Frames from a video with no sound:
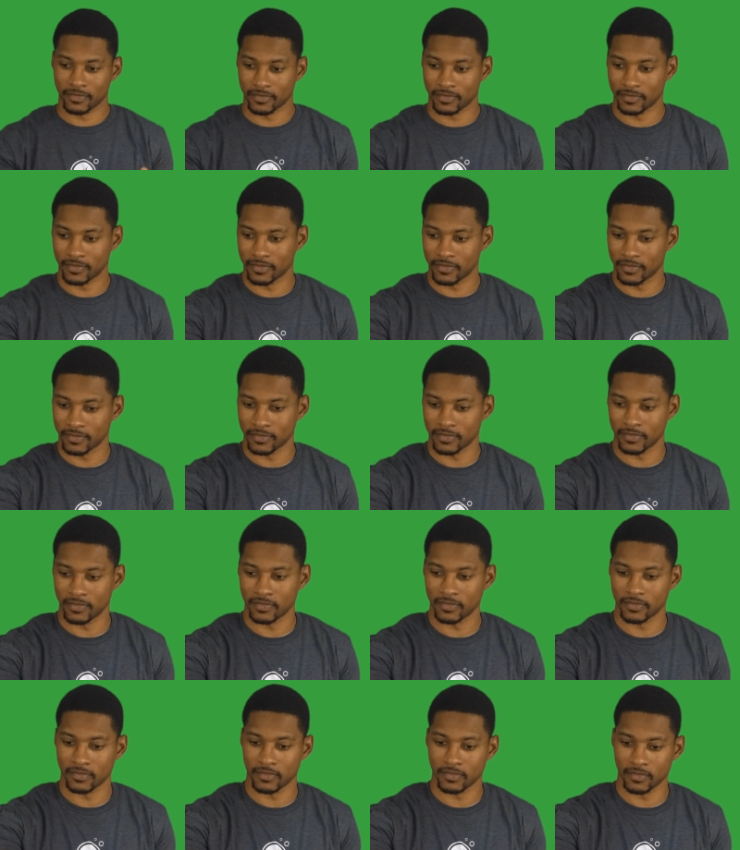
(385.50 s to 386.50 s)

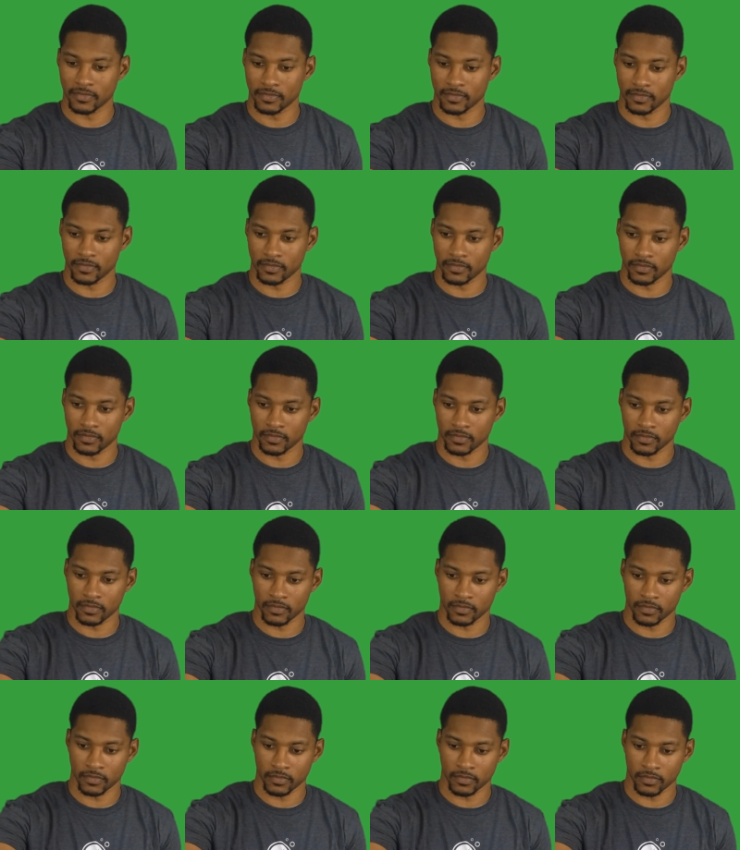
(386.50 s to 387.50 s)

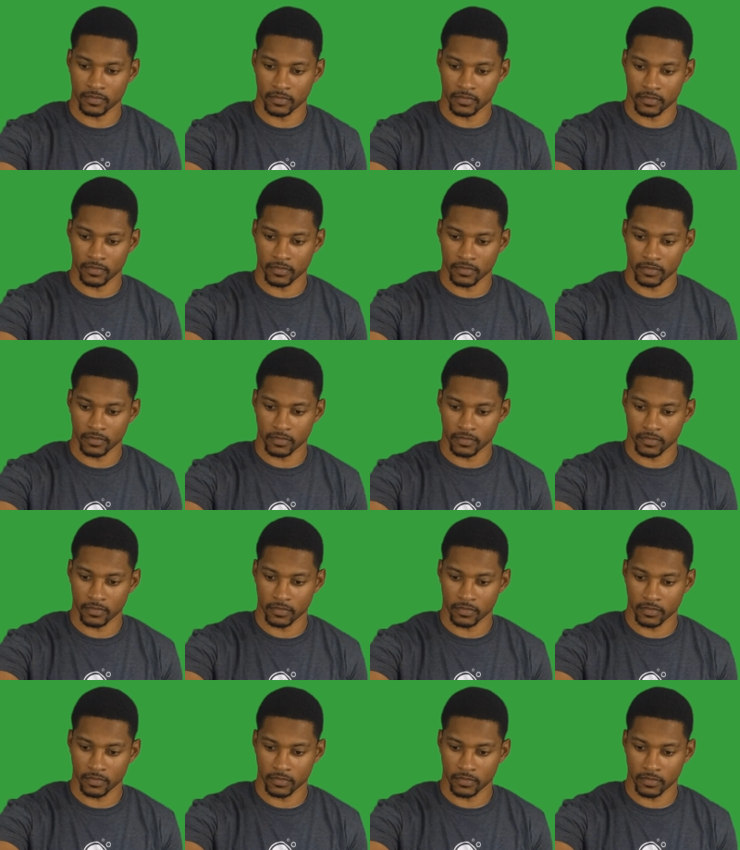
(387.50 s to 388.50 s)

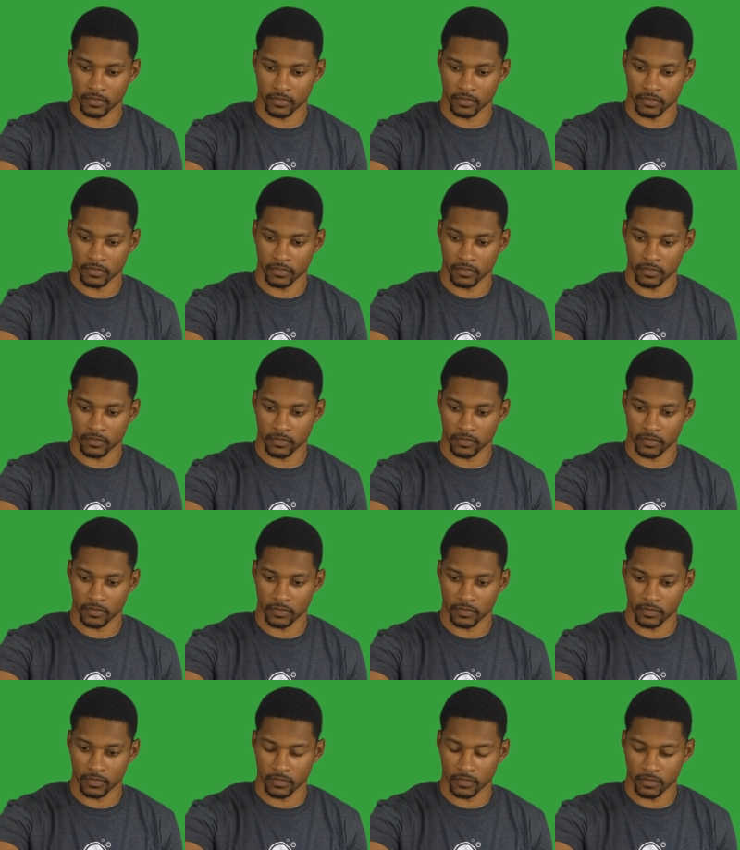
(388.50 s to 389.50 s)

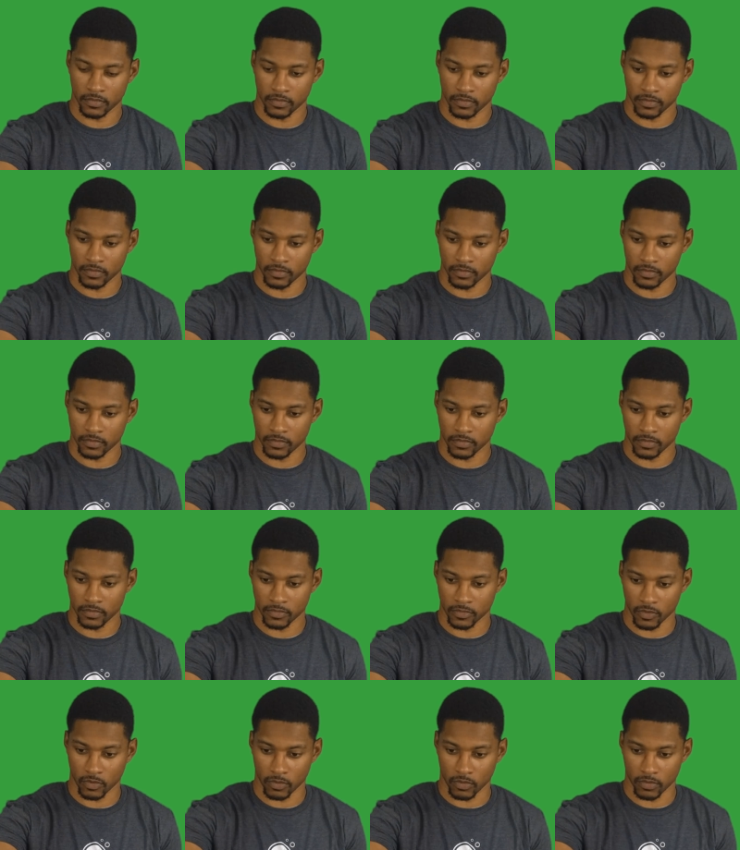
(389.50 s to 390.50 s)

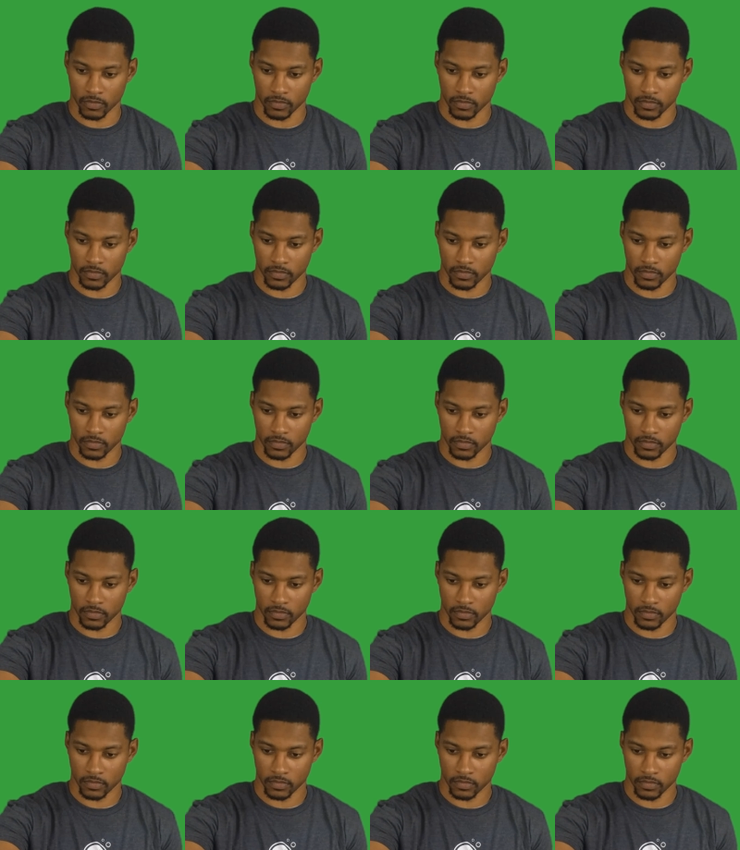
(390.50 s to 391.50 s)

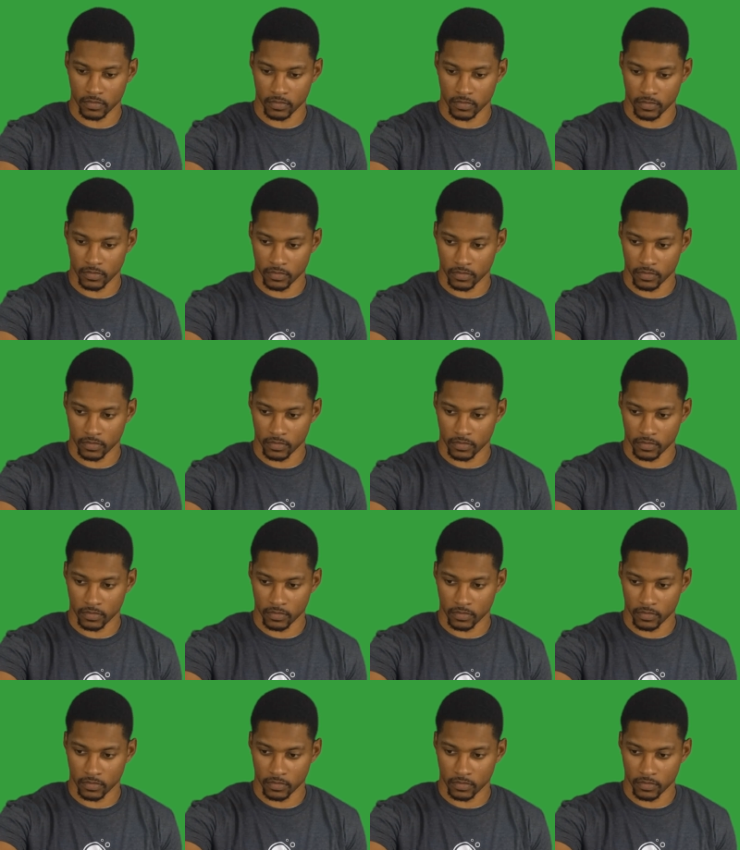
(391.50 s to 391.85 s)
Nothing is said.